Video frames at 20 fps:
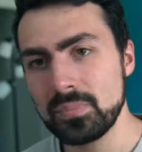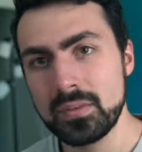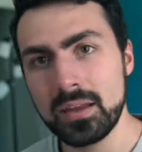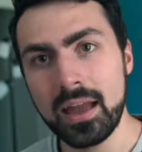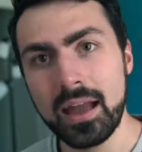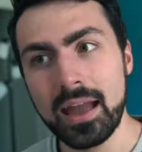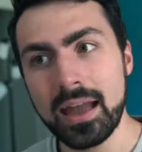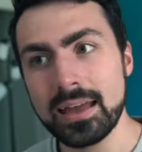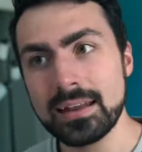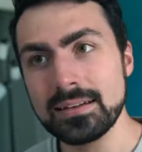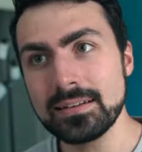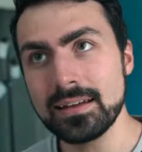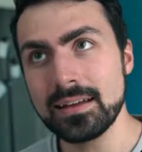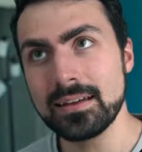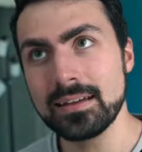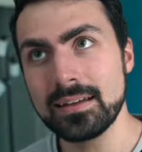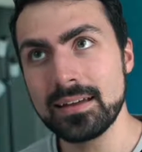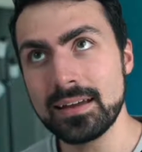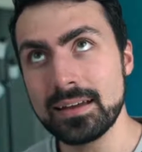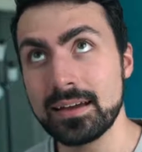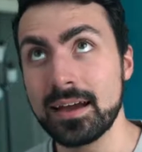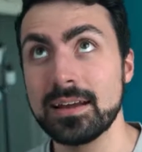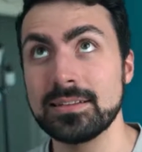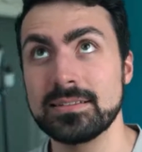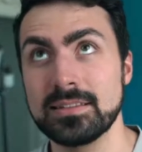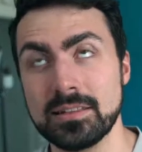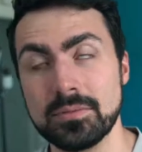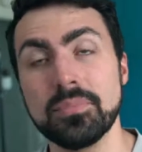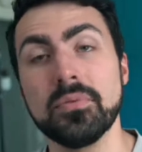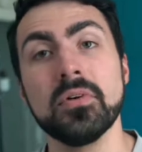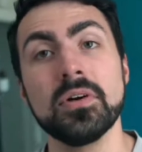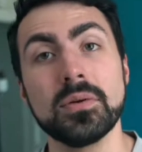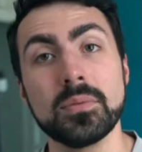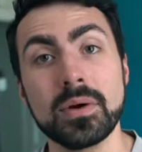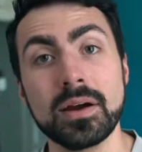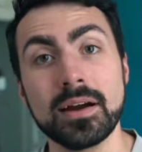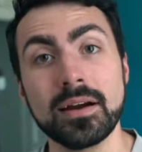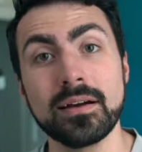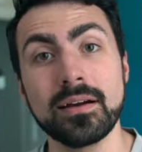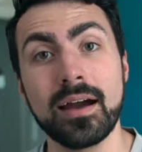And it got to the point
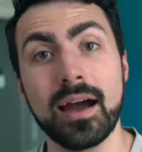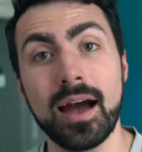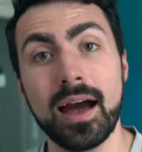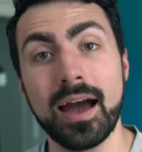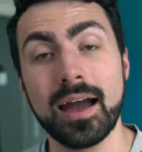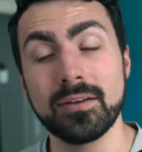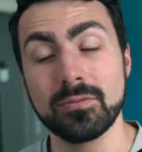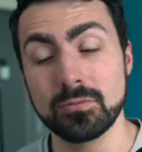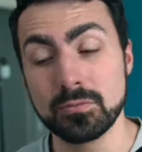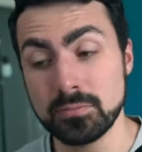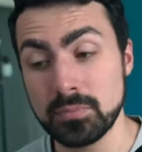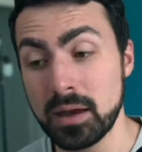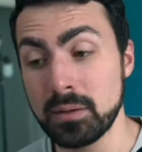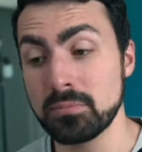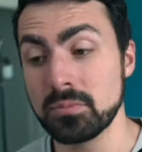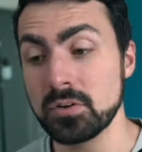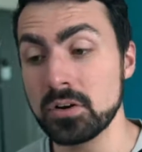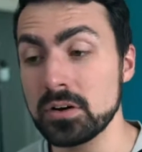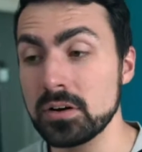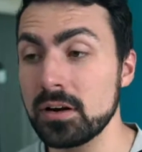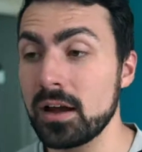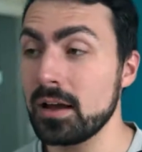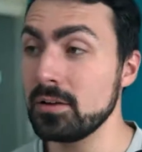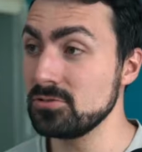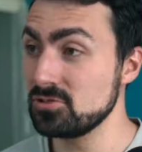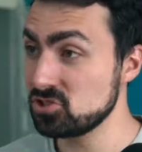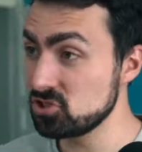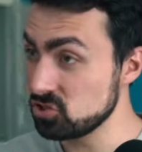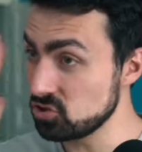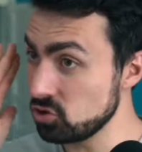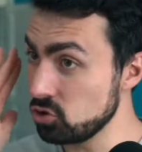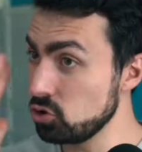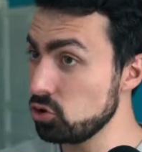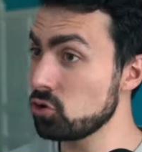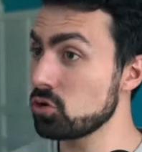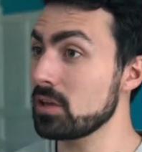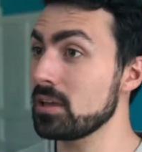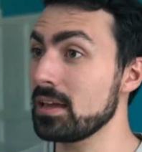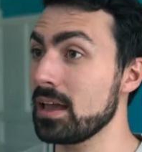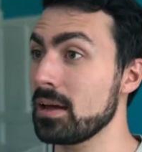where I remember I was just
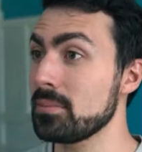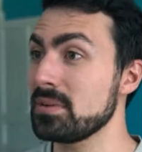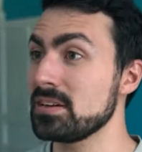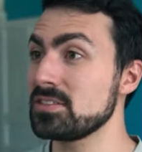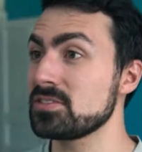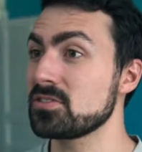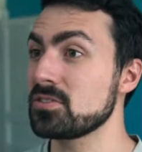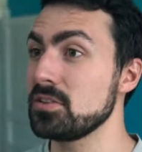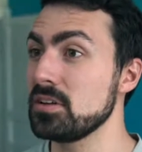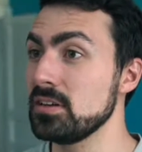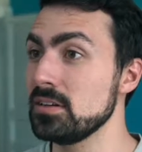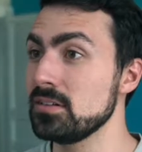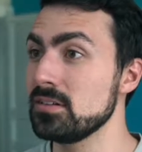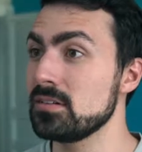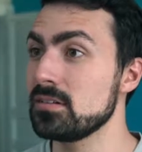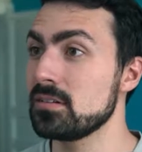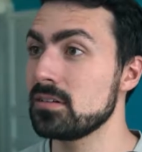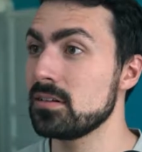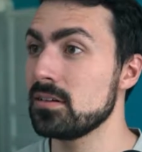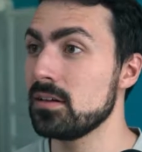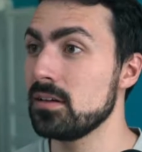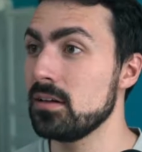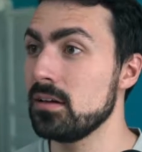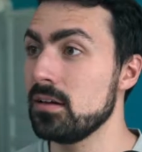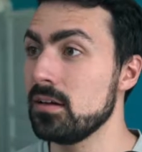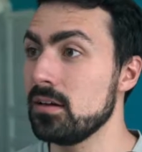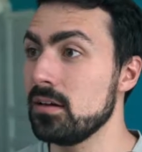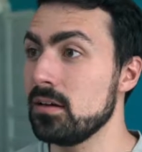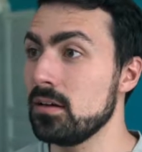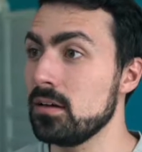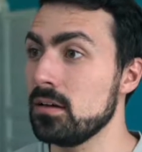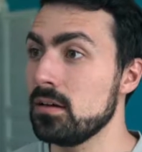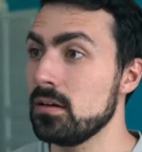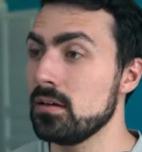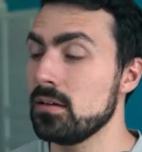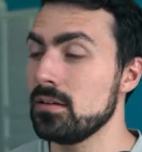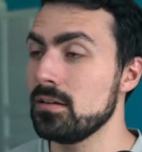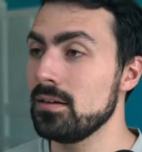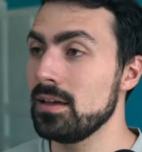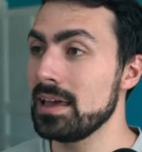looking at my screen,
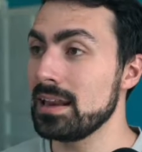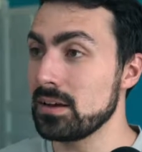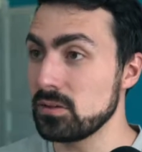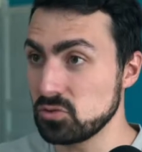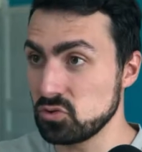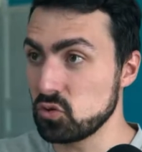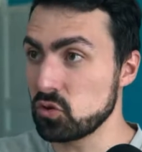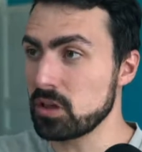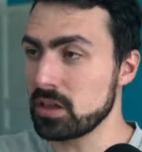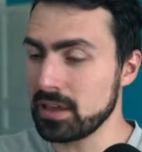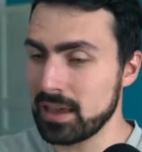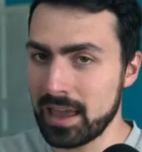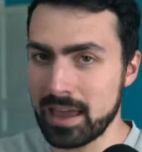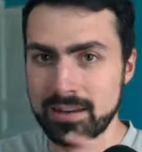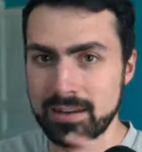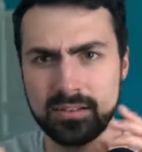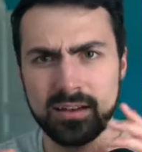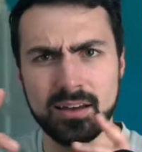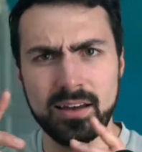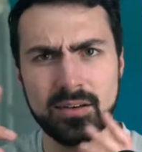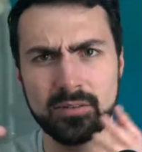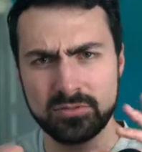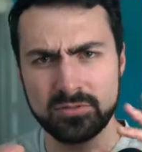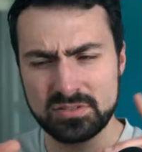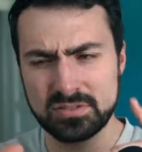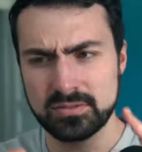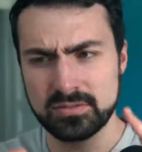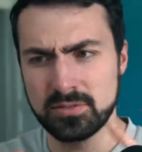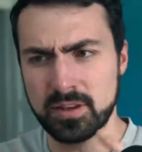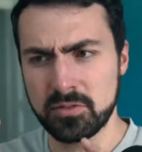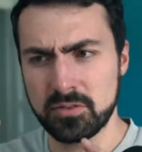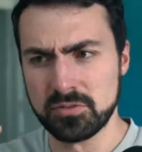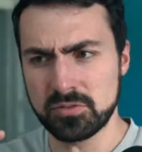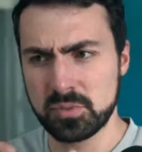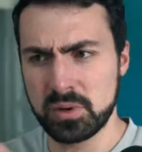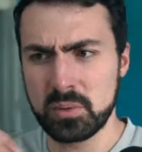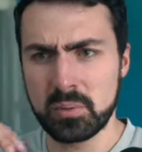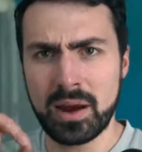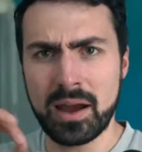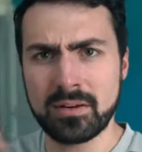and I was
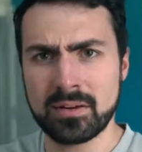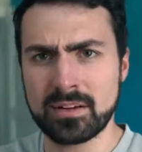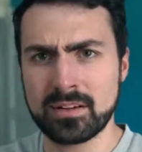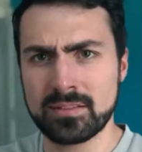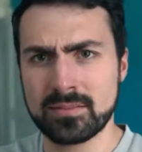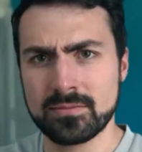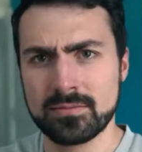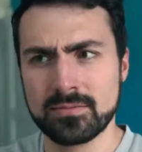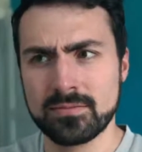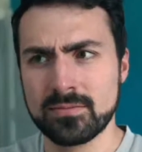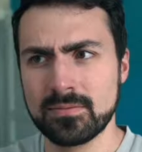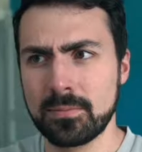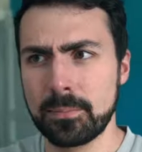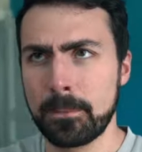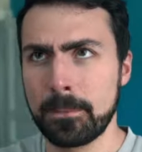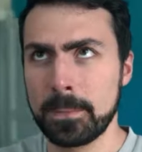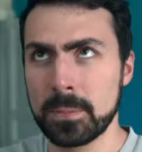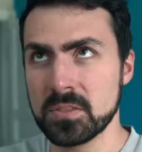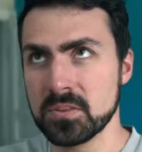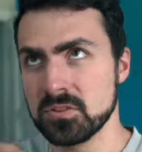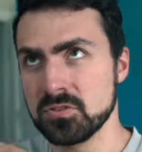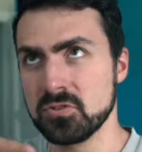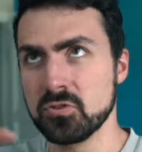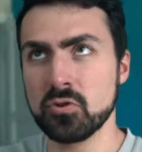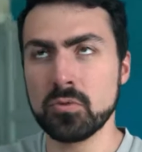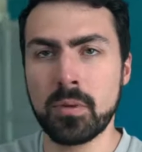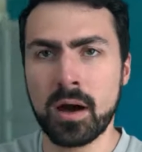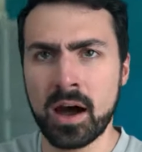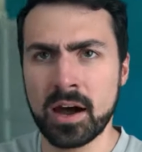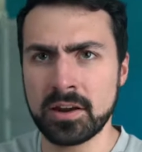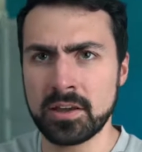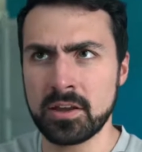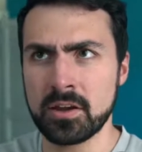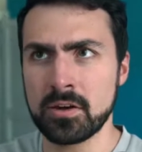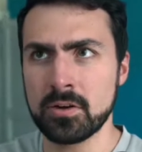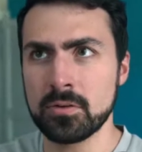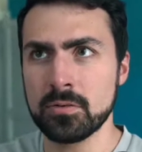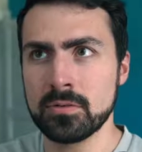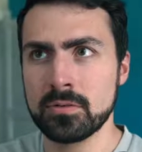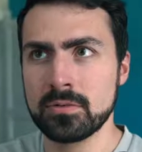rerouting the Zoom
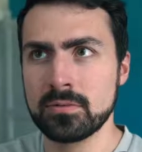audio,